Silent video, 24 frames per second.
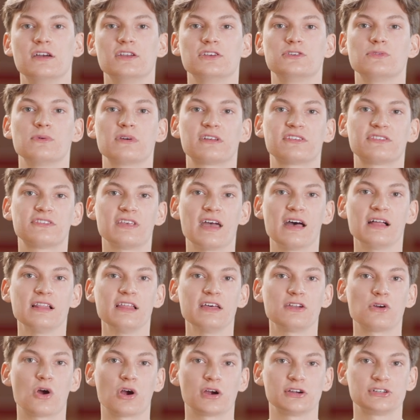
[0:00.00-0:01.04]
to excel
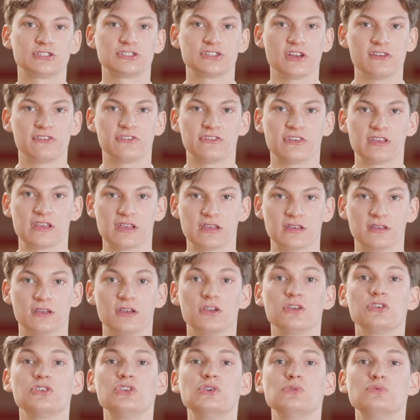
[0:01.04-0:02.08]
at RSGC,
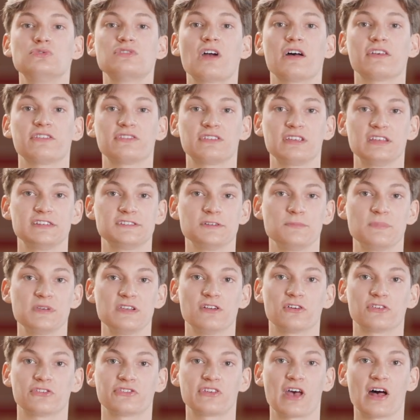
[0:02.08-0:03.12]
you just need to be
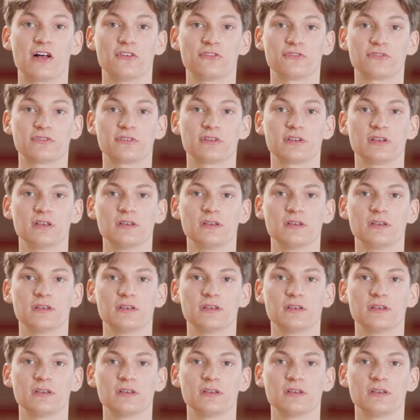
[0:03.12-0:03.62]
yourself.